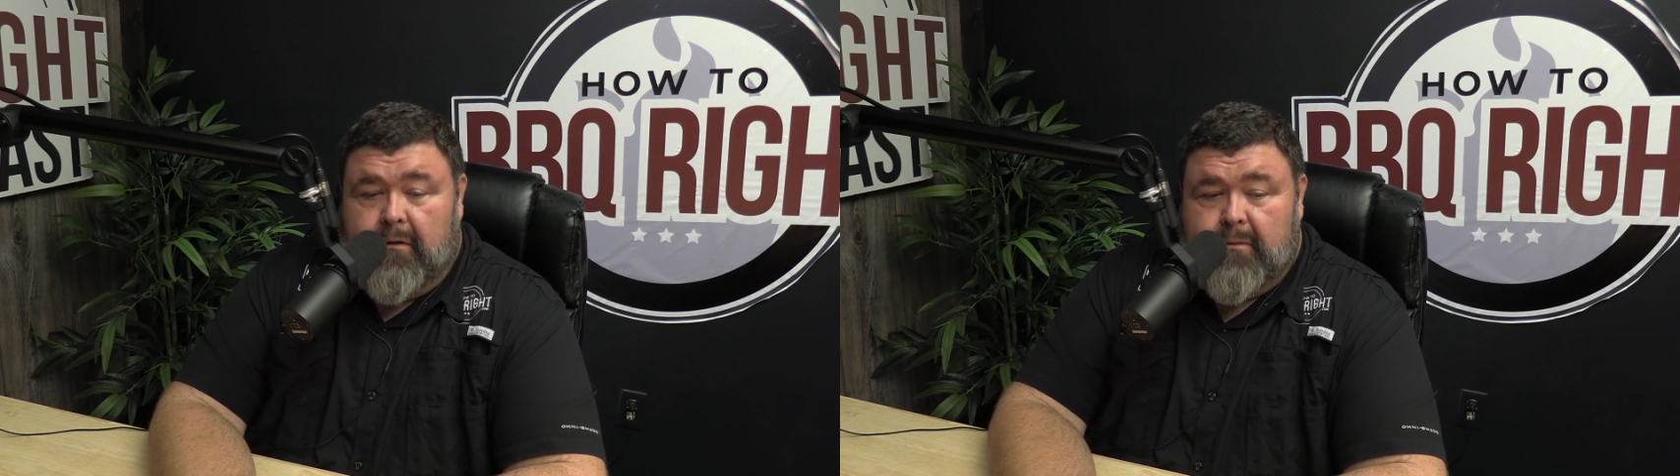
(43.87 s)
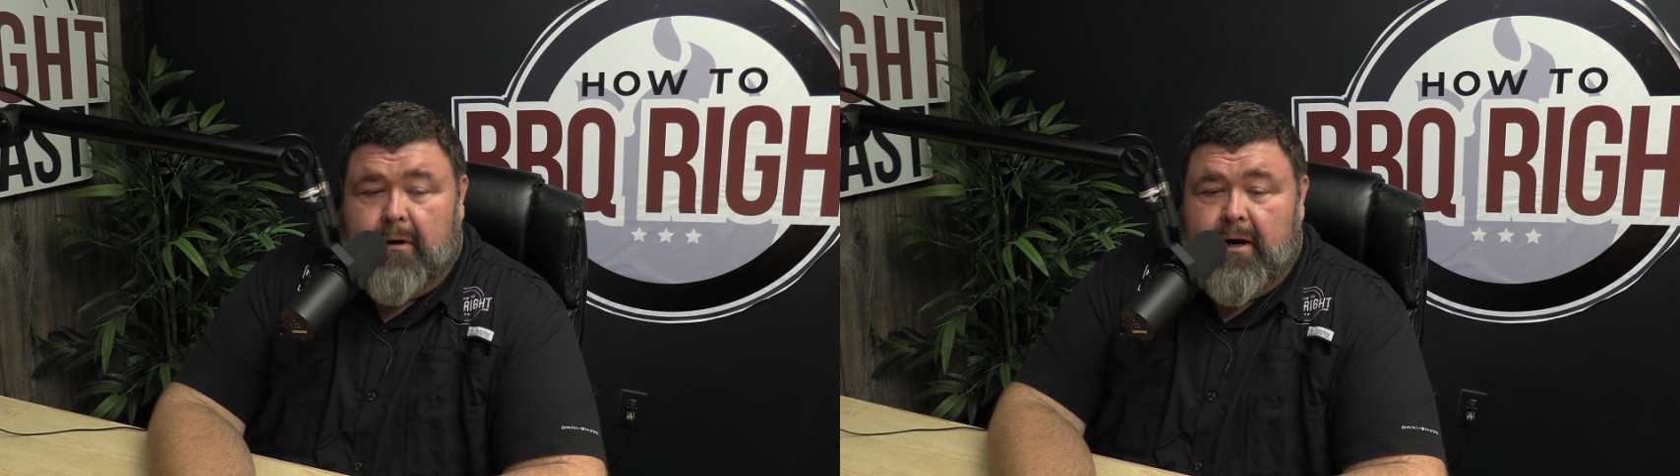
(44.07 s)

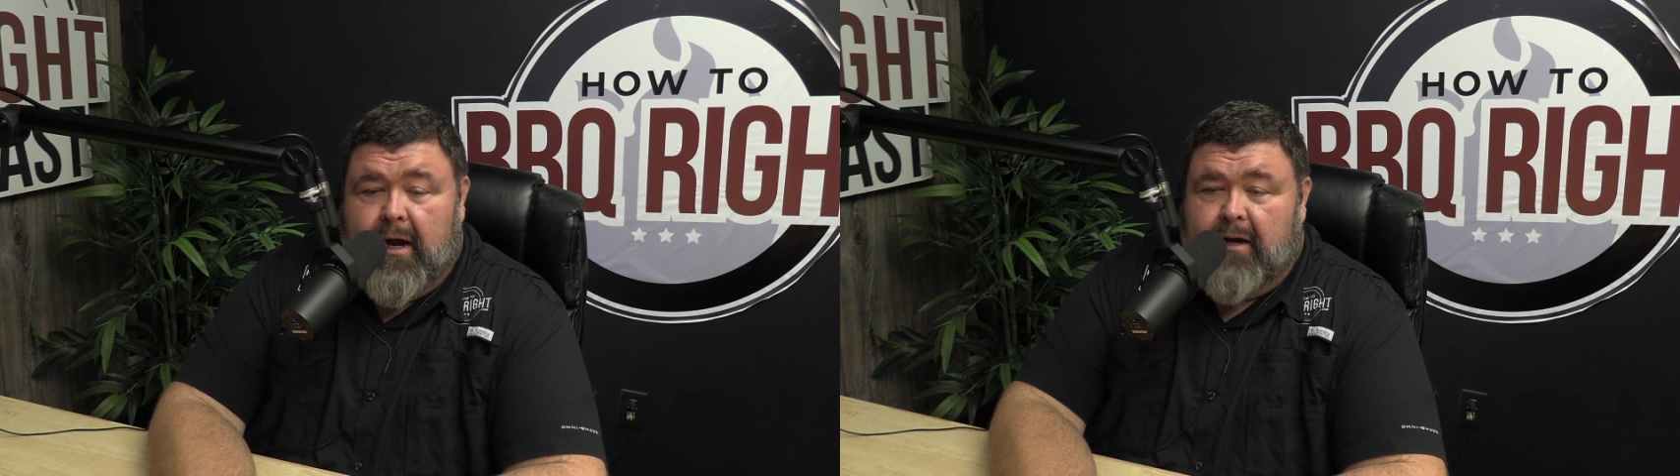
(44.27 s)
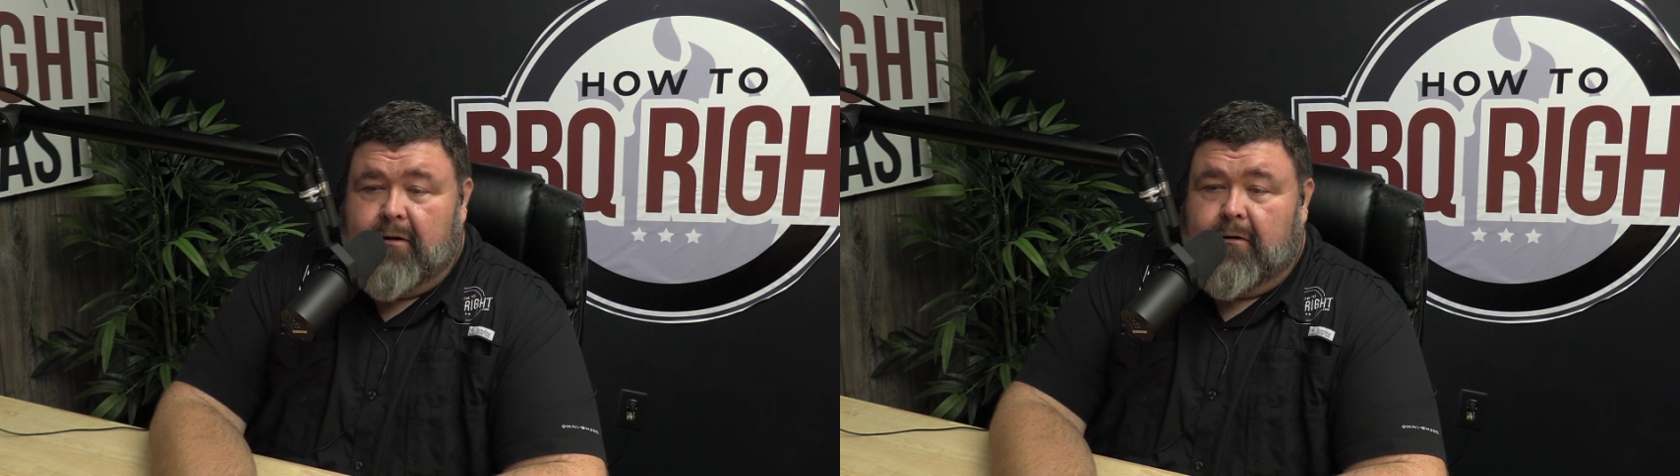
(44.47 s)
It was probably
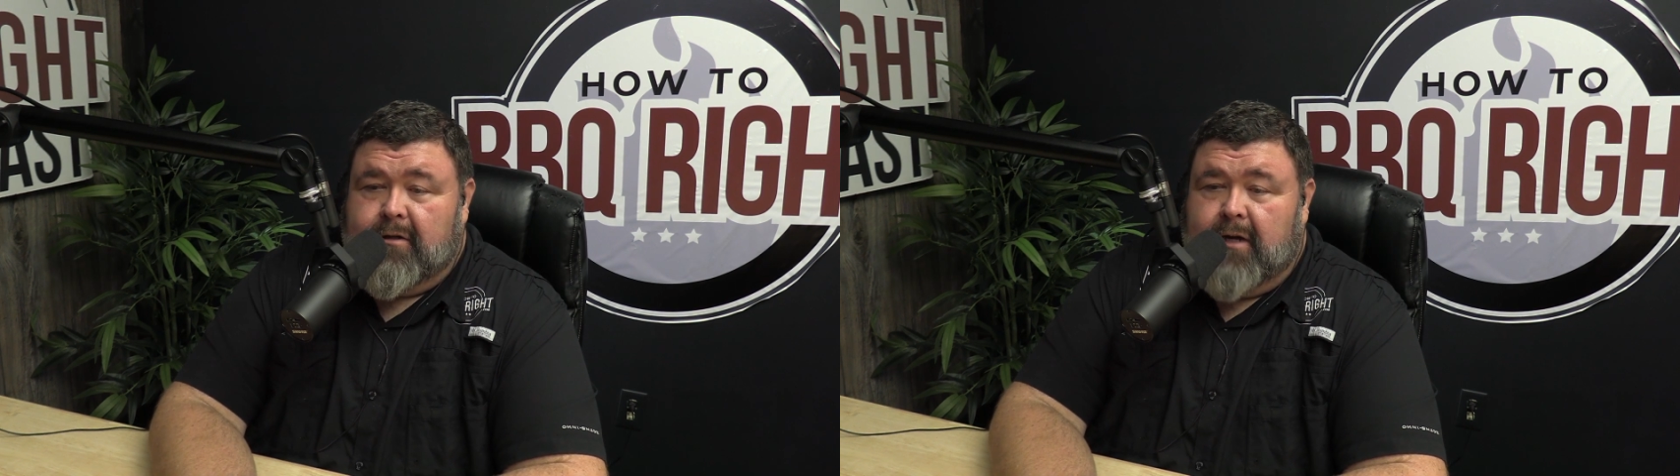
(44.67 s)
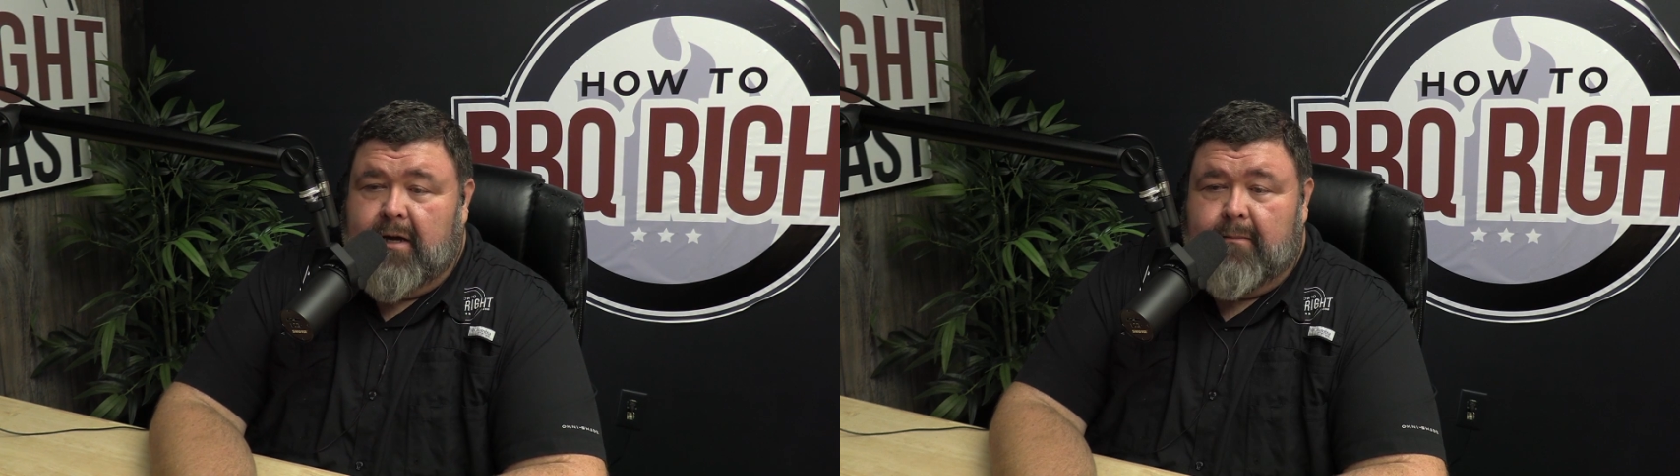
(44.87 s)
eight cars
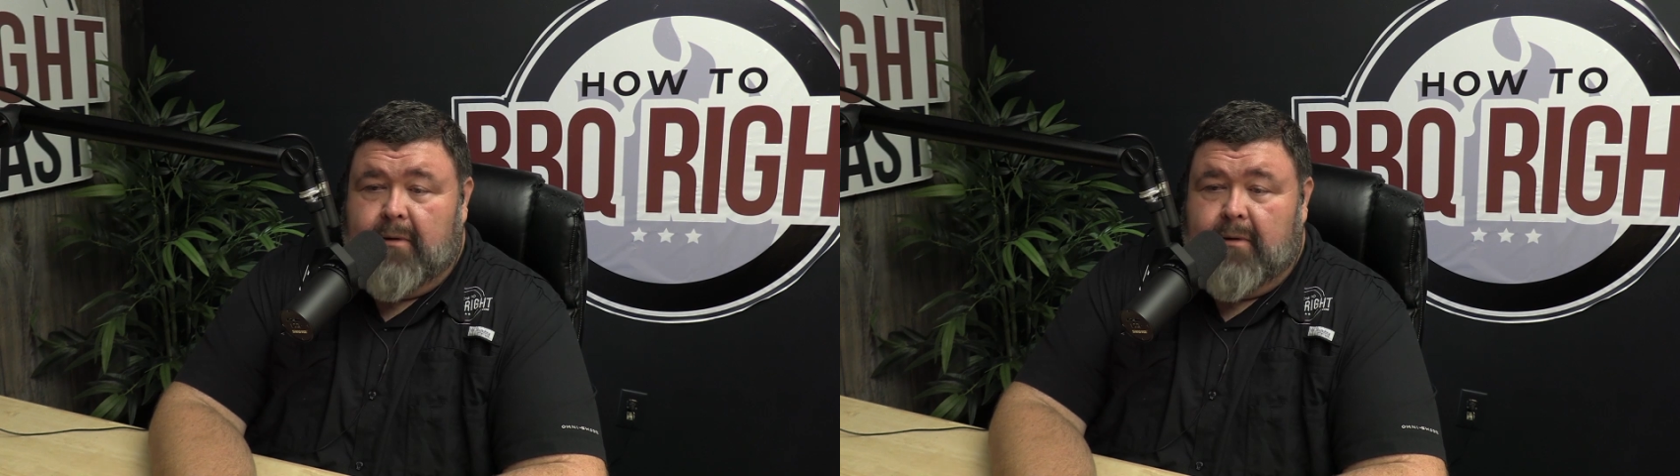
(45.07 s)
deep,